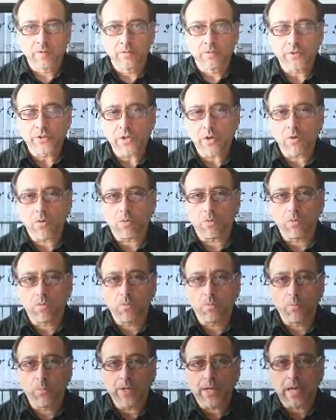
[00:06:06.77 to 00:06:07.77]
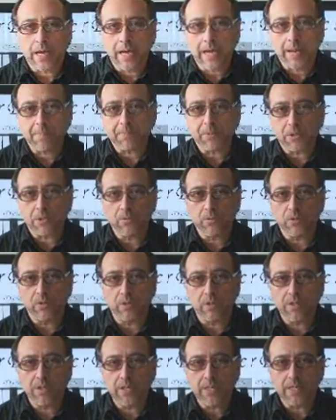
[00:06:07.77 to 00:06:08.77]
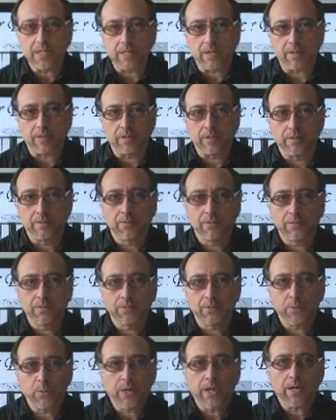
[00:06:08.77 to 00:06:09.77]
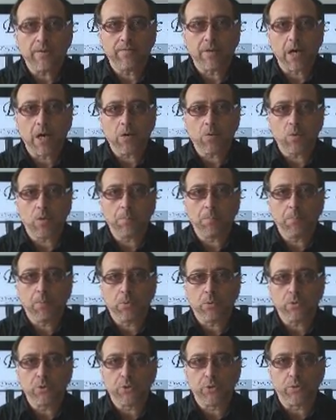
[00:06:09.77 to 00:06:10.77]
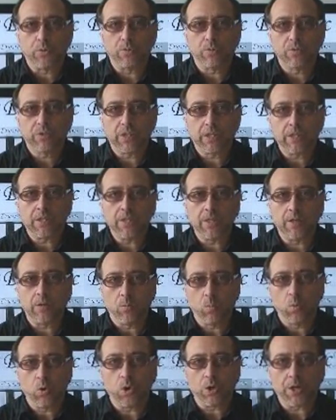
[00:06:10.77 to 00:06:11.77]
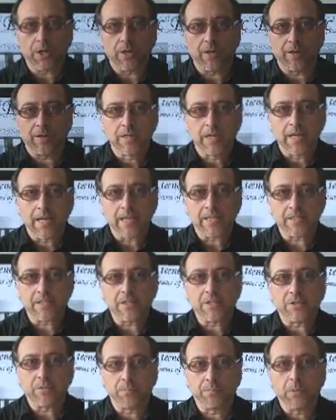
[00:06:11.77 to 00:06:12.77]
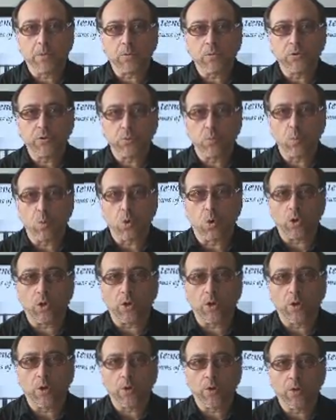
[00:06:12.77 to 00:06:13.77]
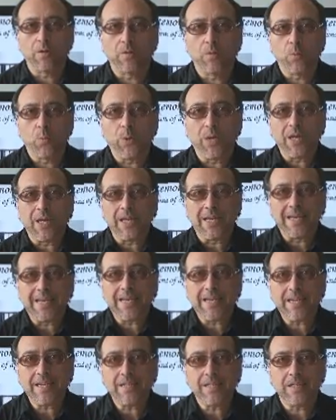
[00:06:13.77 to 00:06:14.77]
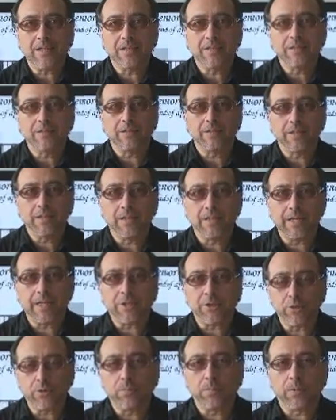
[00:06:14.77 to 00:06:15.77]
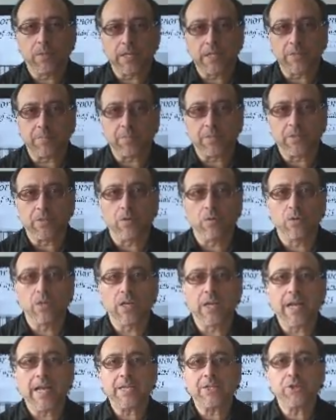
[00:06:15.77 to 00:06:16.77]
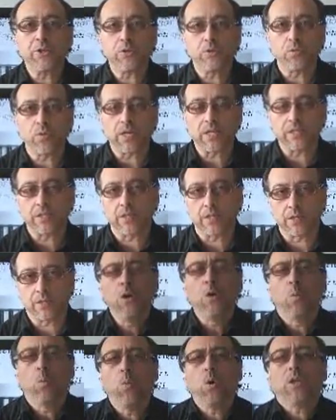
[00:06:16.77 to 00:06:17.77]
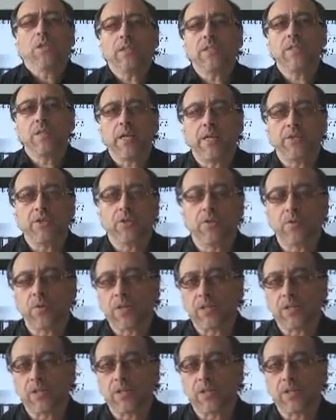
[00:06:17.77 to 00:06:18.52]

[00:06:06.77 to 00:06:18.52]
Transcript: So we absolutely need to have our appoggio technique working as it's supposed to work. We need a natural placement or natural resonance. What is natural